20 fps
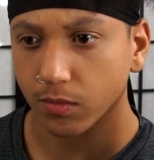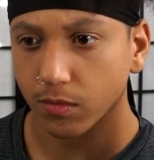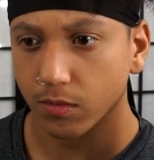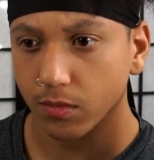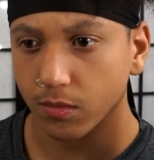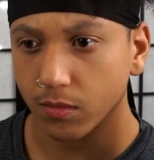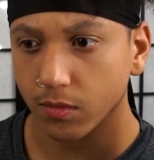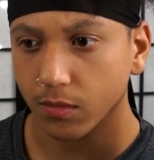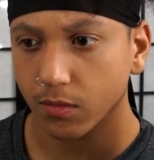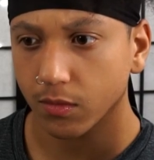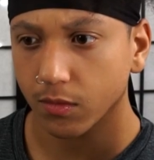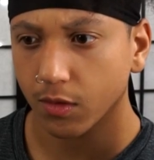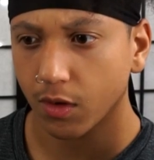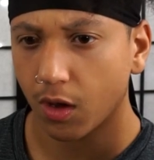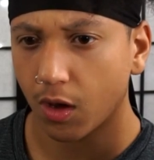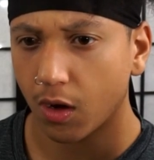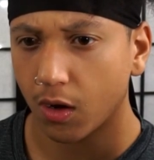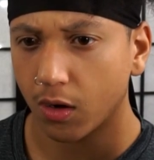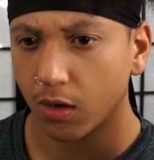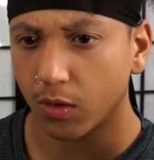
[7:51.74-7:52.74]
The plan from
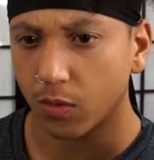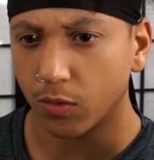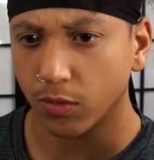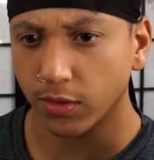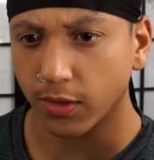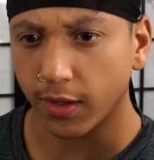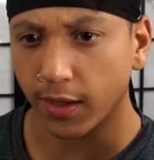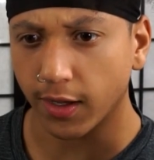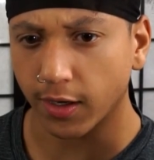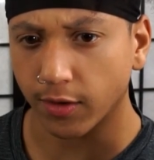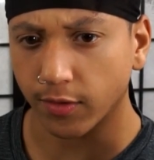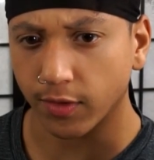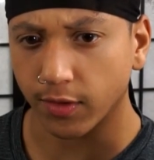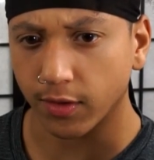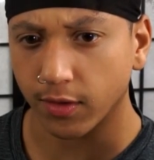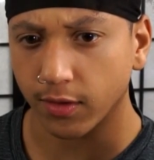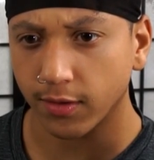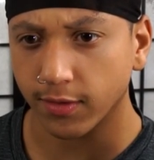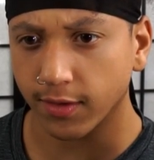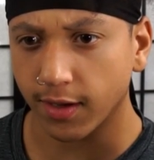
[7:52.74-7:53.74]
this point what is the heck are the,
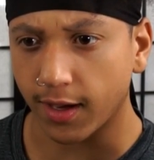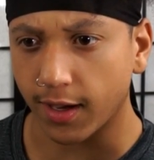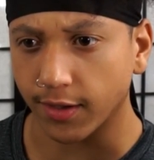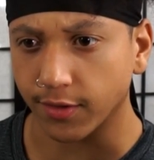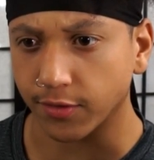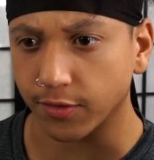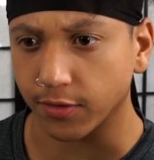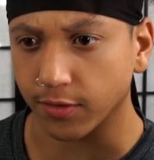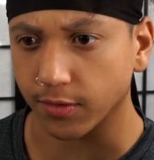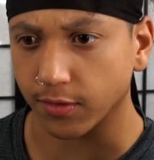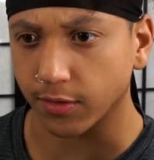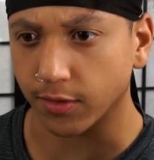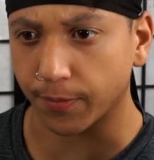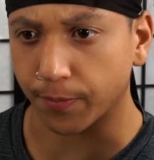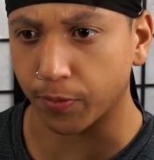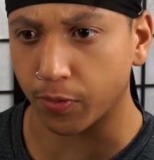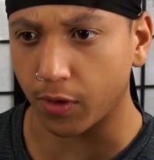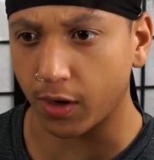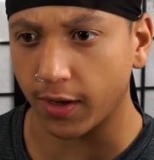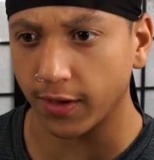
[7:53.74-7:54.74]
these guys look
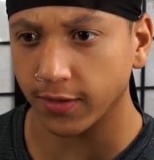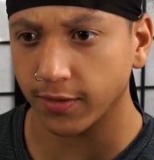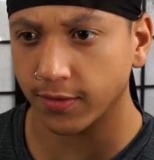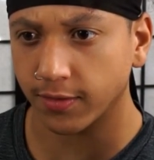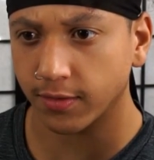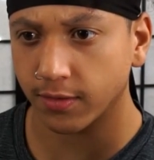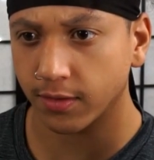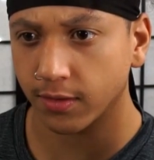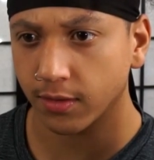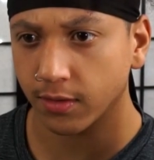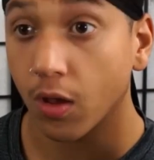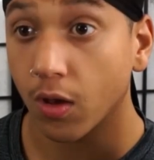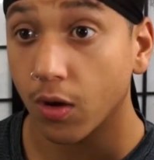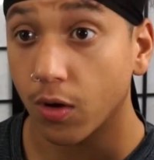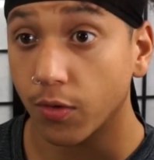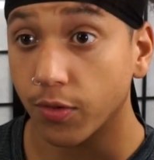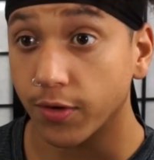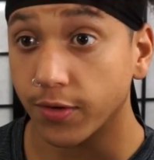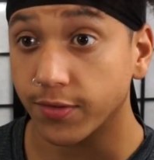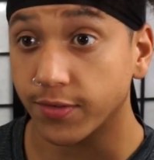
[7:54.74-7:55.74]
depressed?
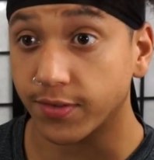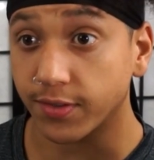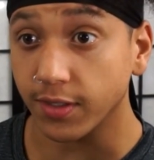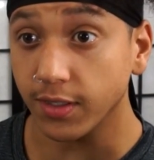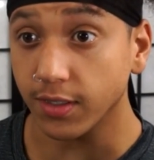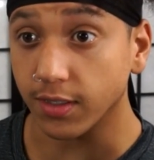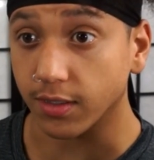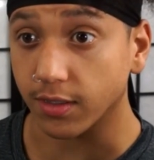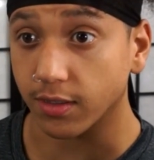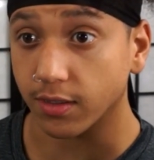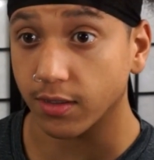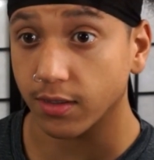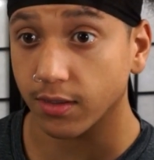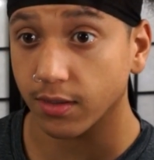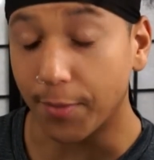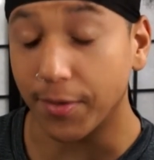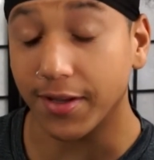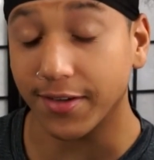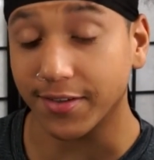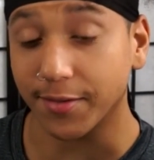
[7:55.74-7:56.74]
Oh, there's Zeke.
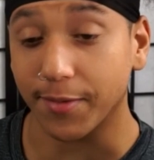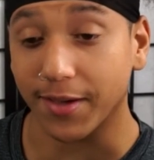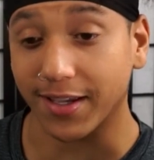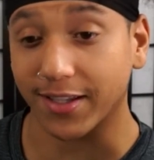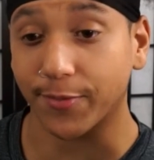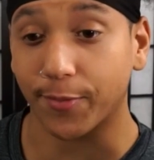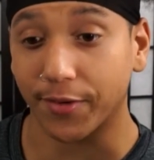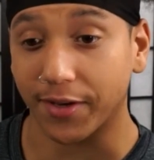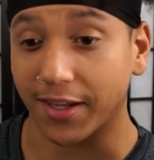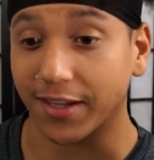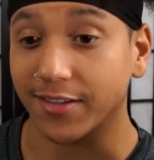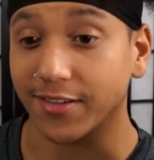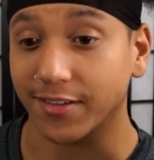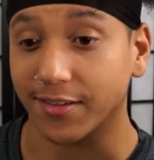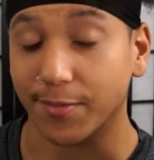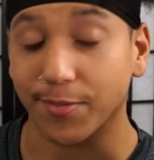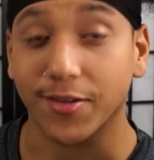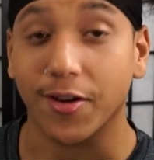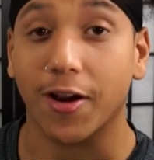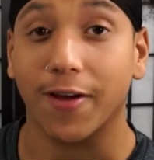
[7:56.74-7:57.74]
I'm gonna need some explanations.
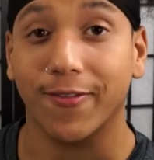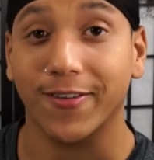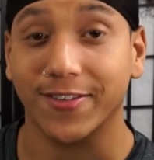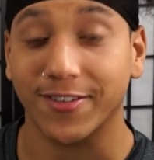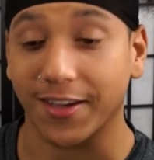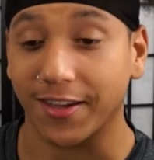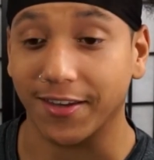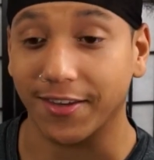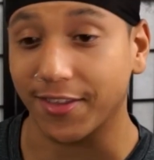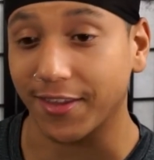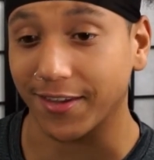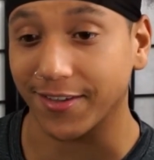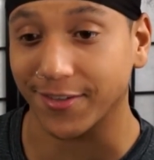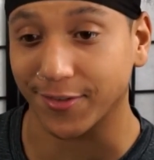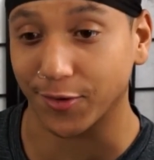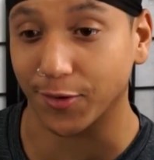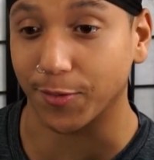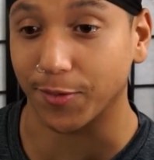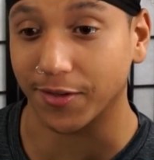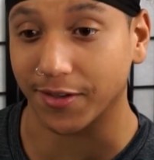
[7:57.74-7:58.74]
I'm sorry if I say anything
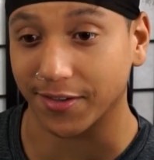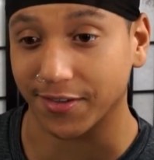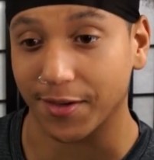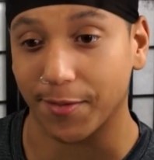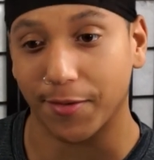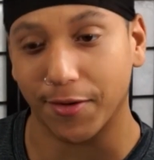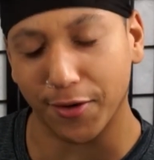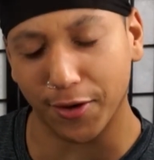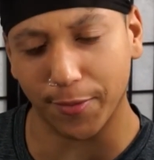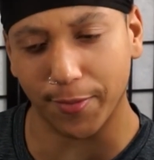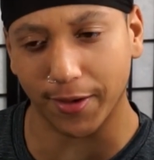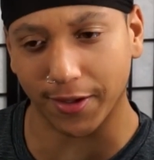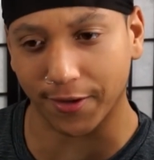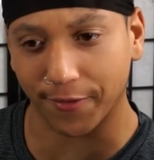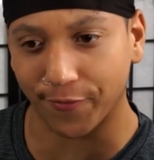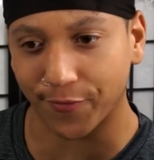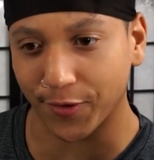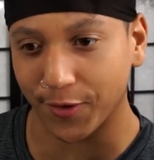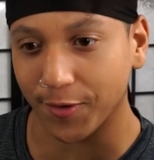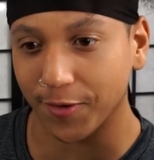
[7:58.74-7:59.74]
stupid because I'm a little bit
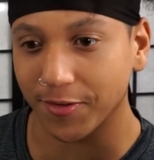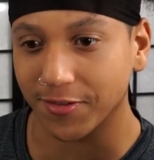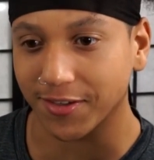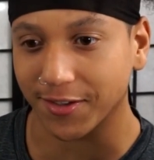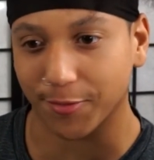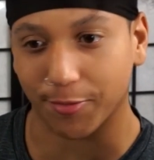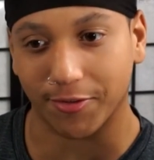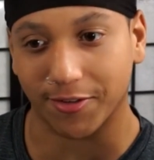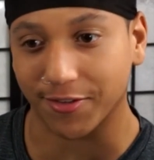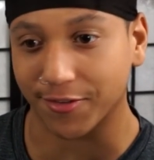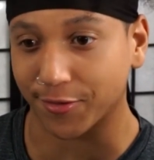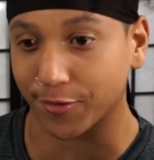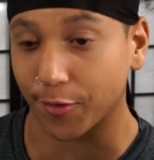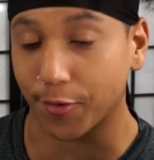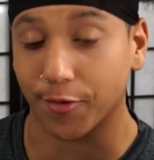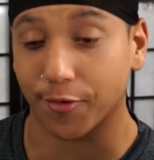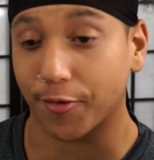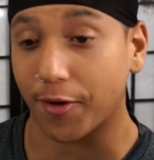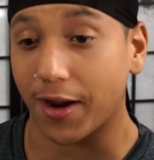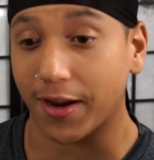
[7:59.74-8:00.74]
confused because we're just
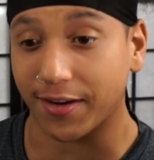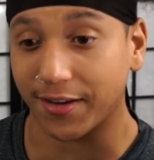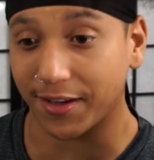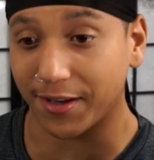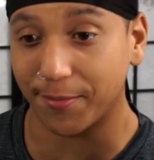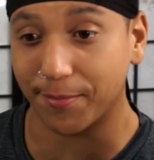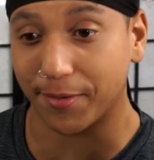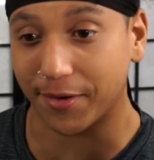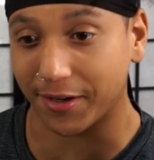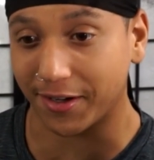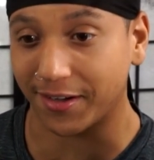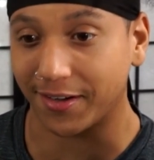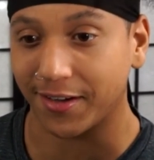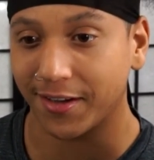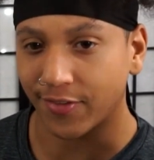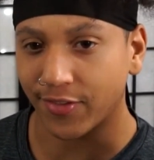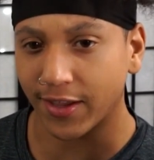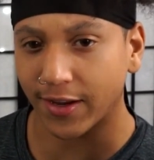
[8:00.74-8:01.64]
thrown right in, but I